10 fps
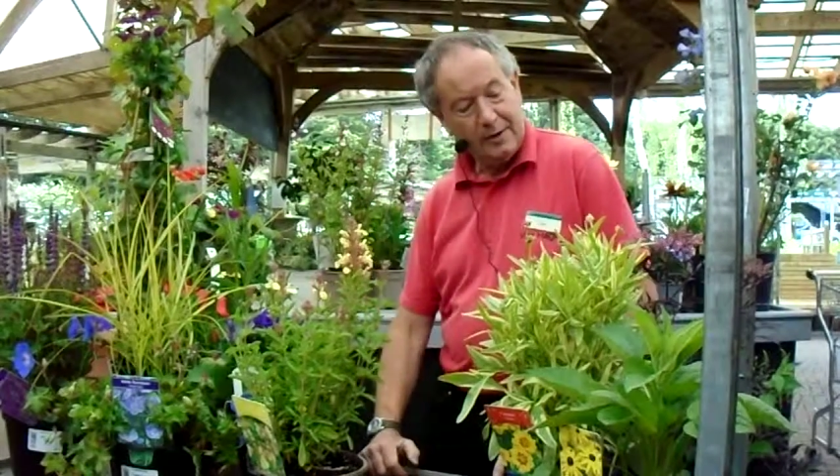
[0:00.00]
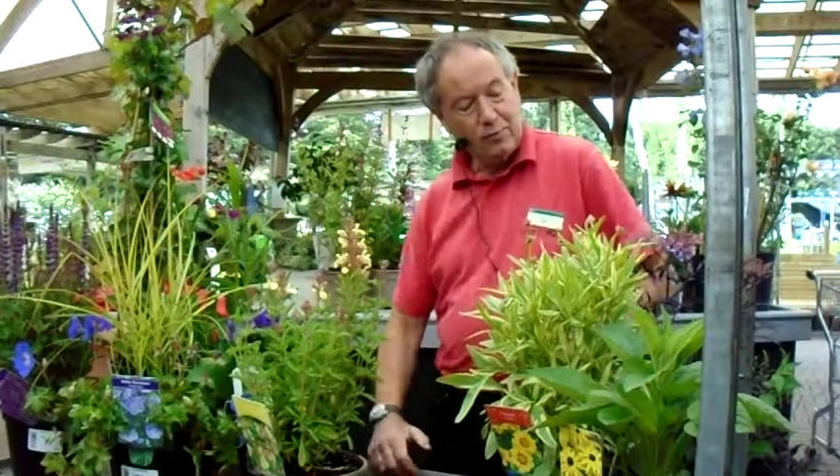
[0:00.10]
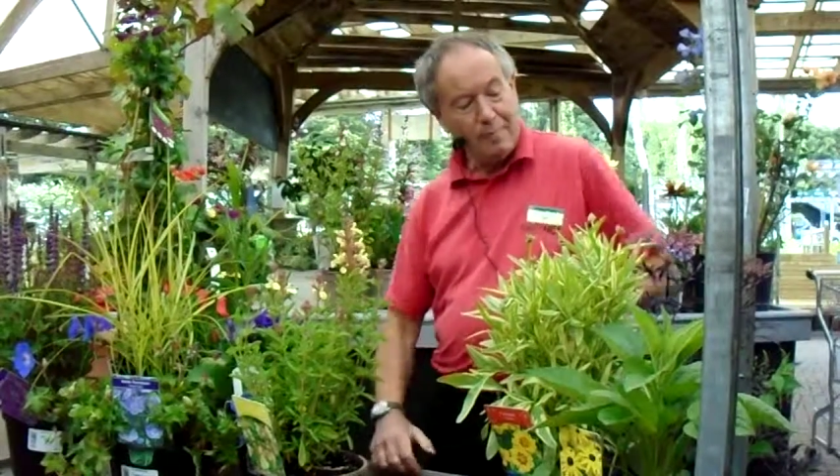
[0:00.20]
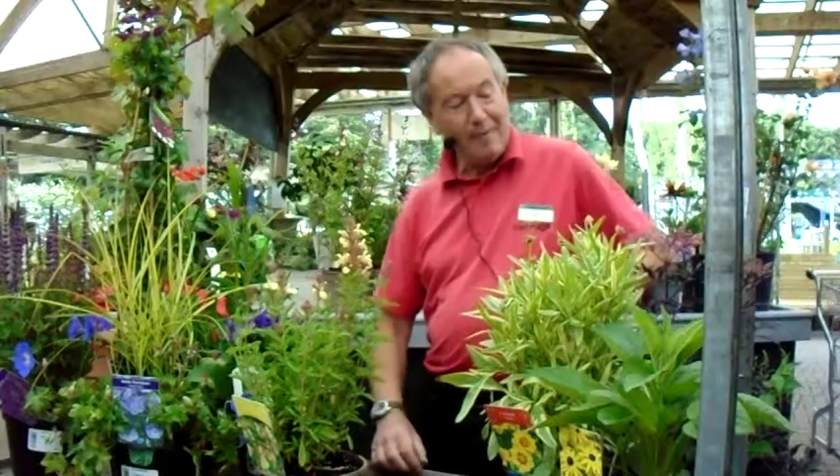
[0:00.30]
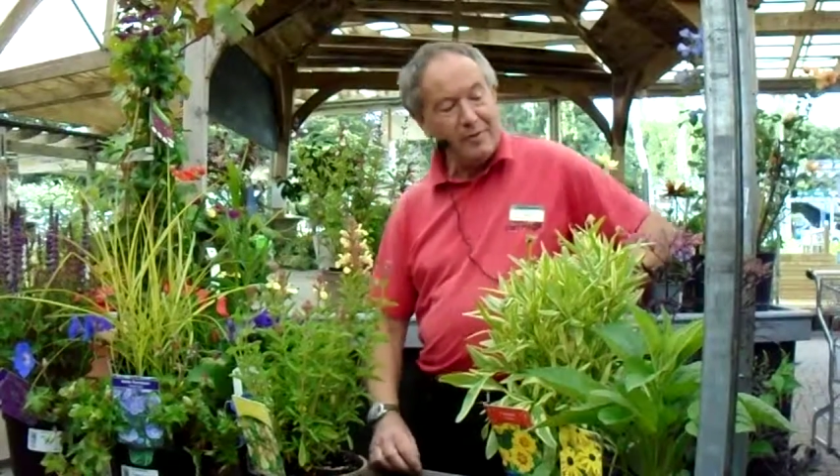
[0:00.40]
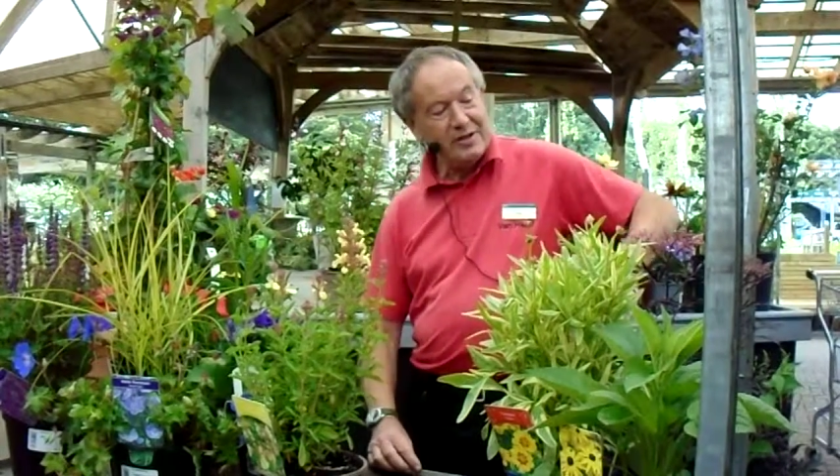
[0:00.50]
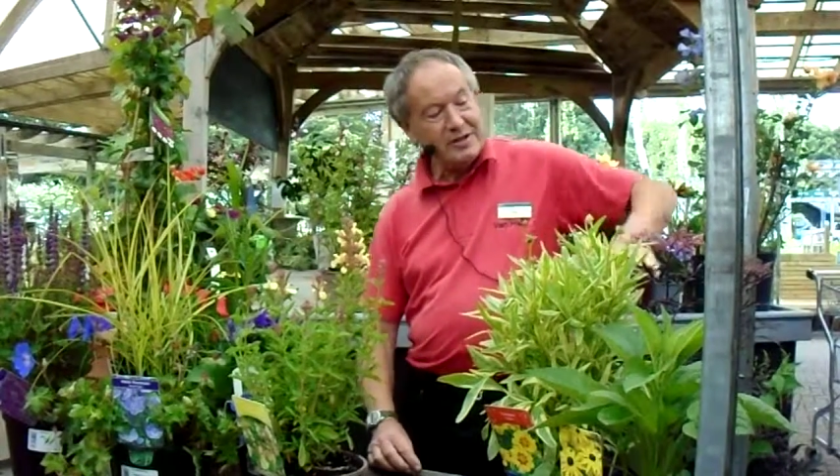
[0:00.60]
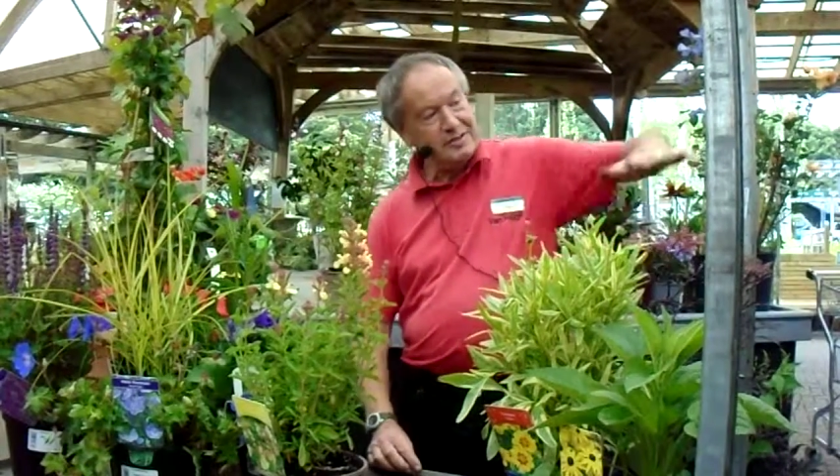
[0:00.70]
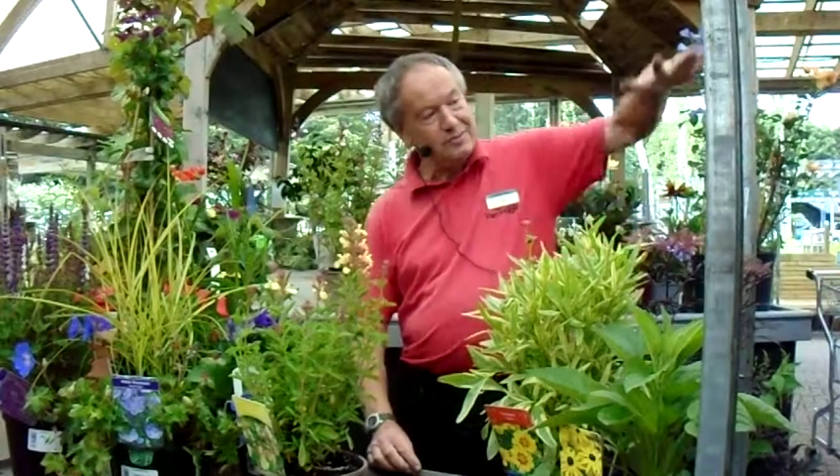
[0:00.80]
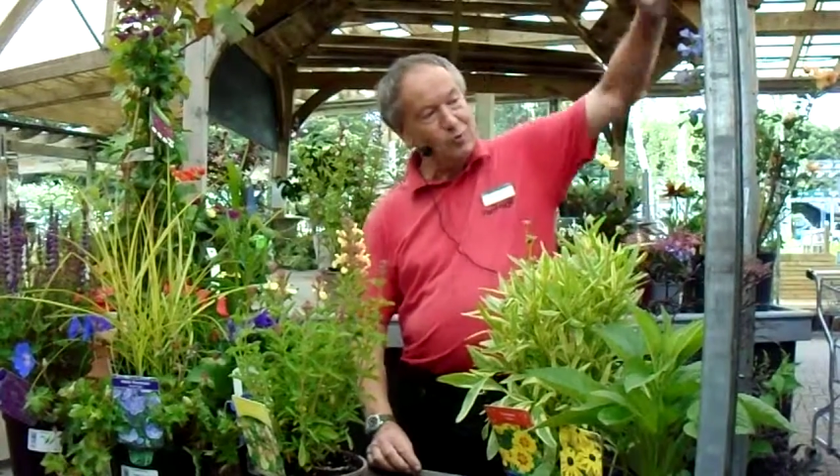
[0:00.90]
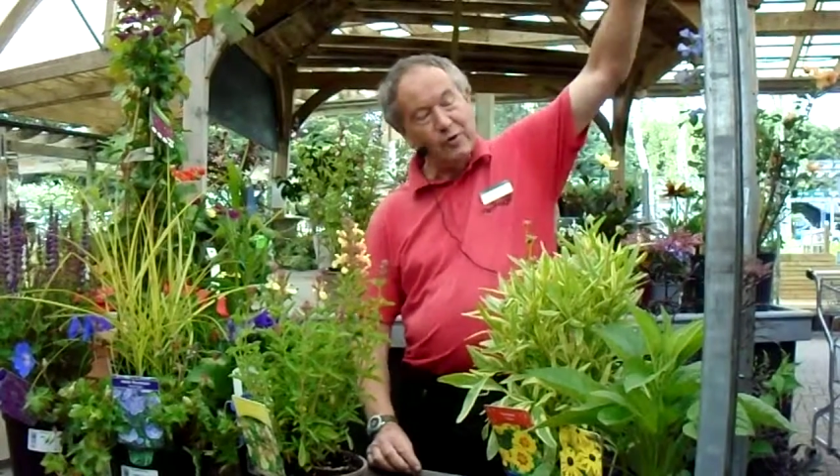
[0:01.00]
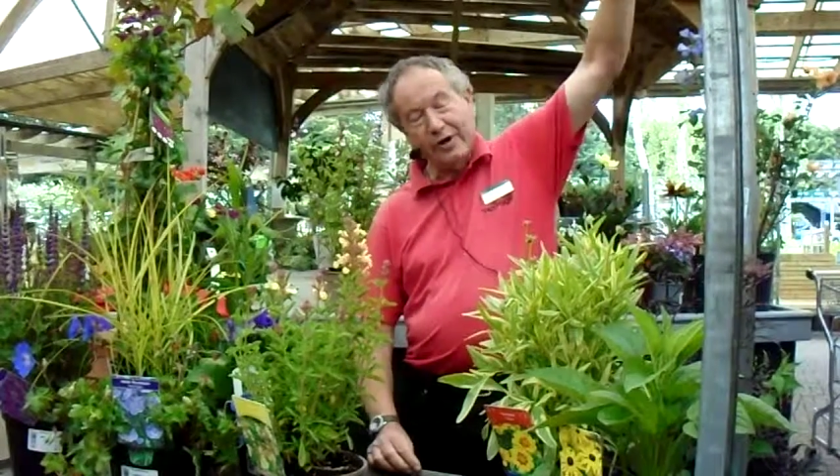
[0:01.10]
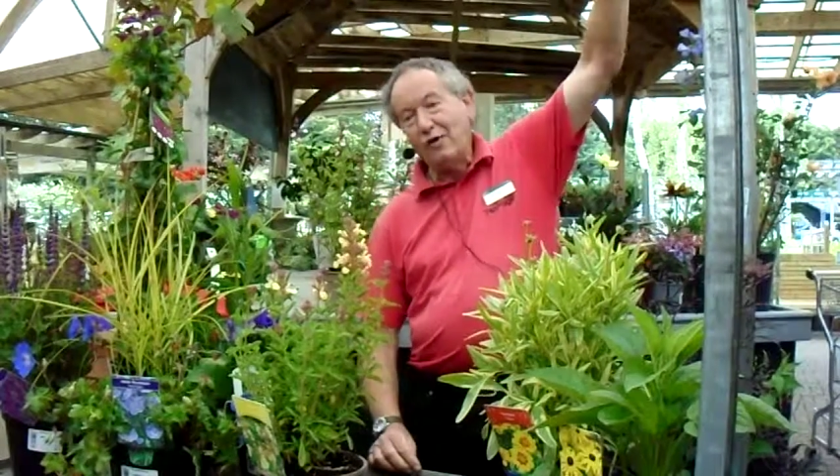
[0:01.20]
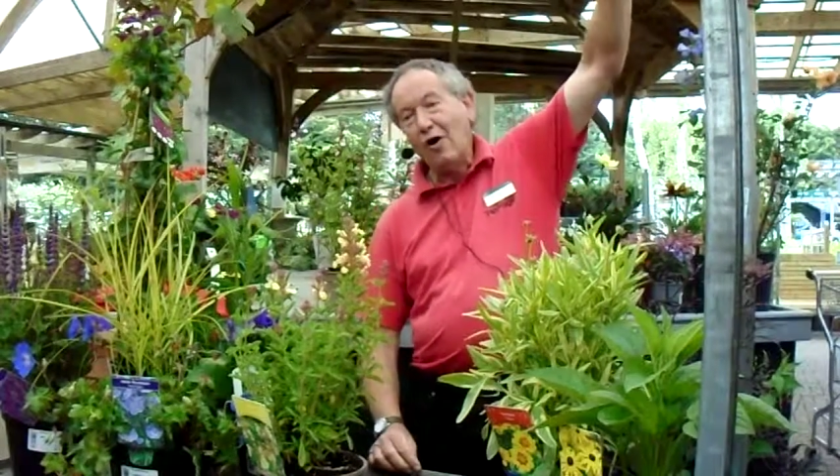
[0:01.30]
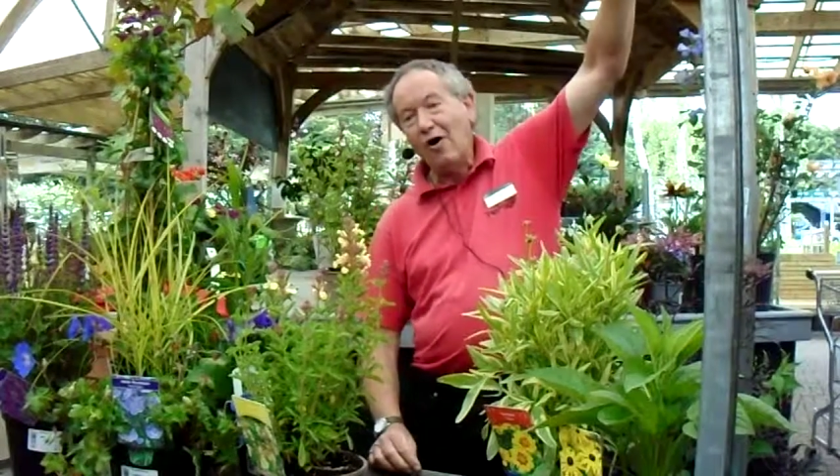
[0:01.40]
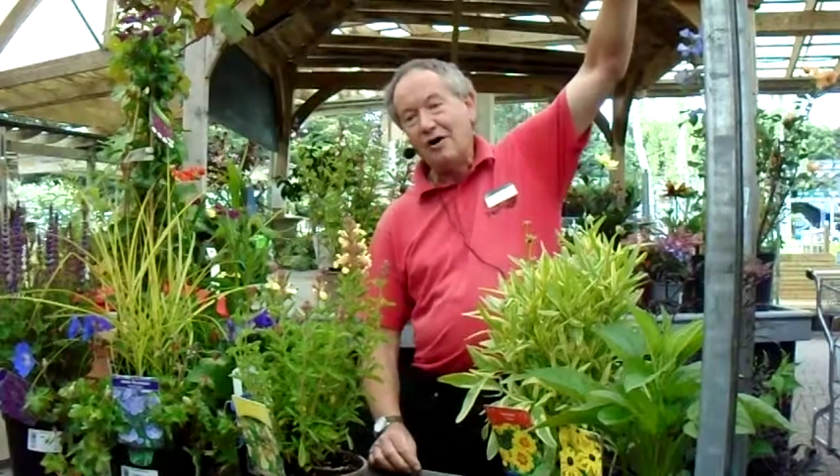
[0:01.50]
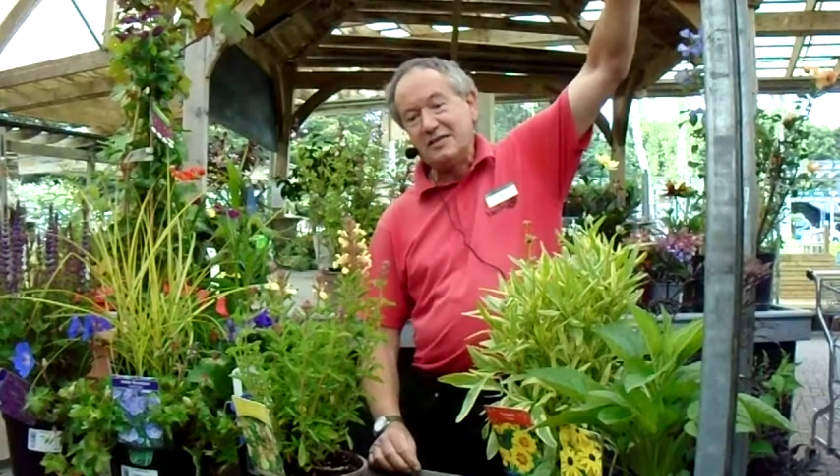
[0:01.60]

Remember, this will give you height